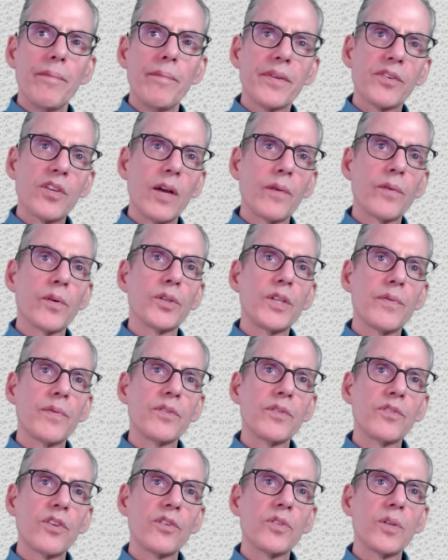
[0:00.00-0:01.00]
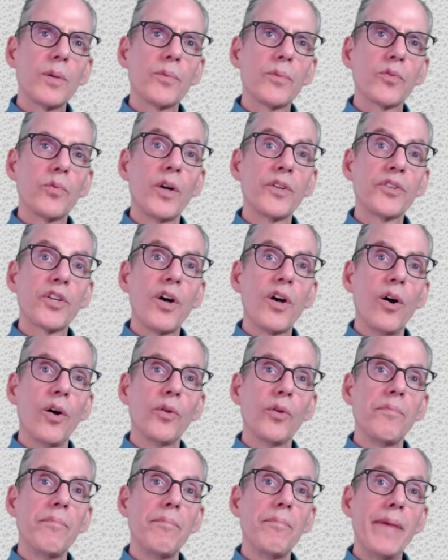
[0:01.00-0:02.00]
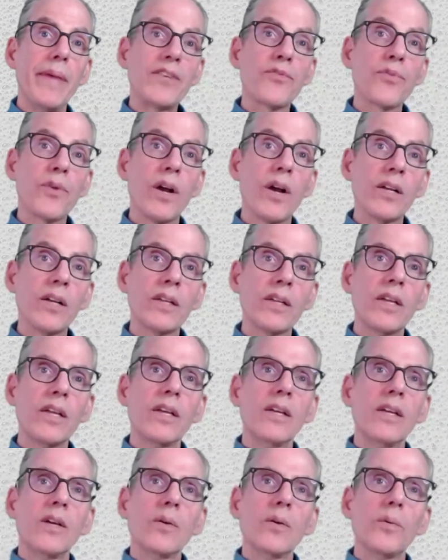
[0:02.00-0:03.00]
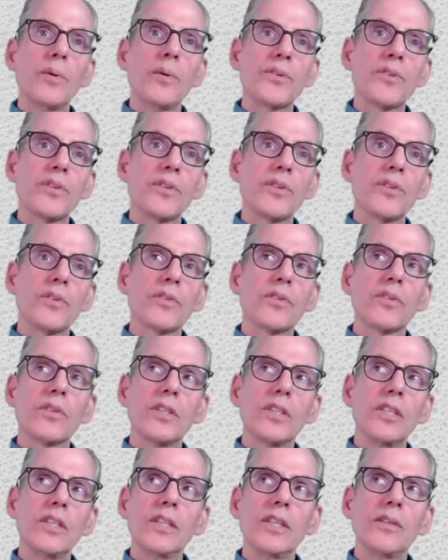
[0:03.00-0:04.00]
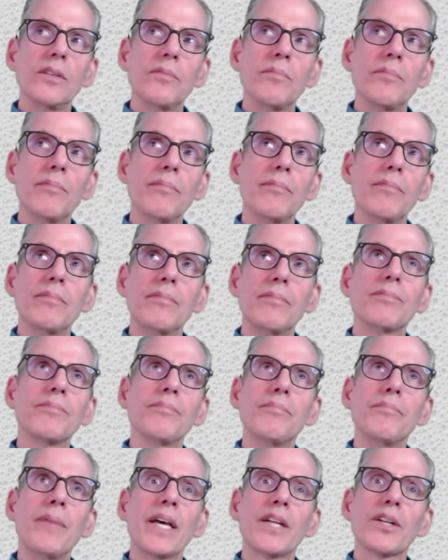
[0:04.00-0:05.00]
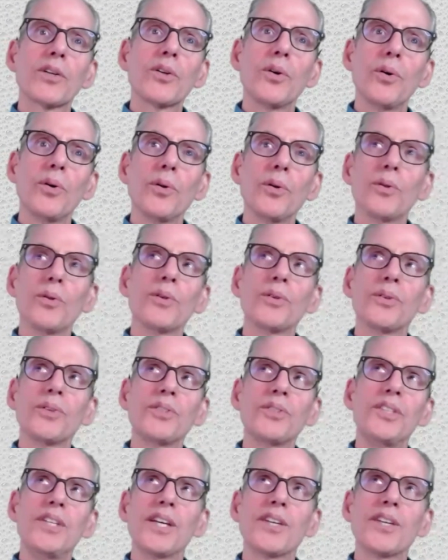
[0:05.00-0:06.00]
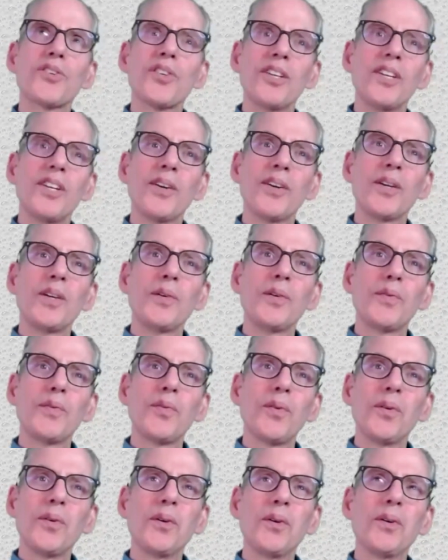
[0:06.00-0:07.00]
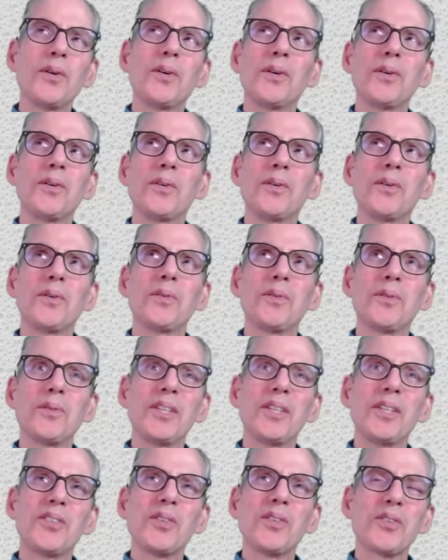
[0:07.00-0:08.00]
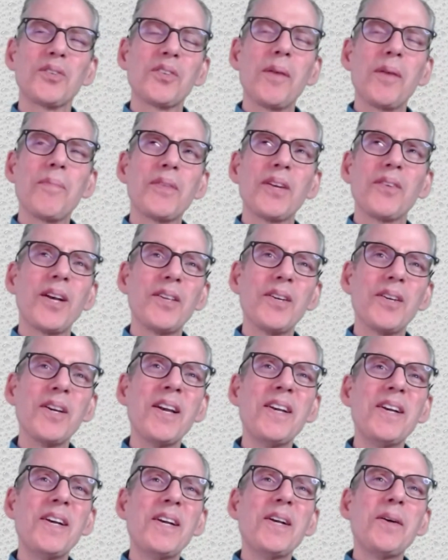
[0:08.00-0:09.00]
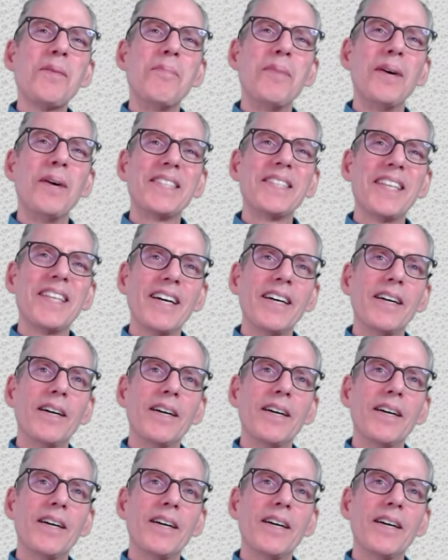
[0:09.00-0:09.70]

several different systems. One called MEDRA, which is the medical dictionary for research something or other. But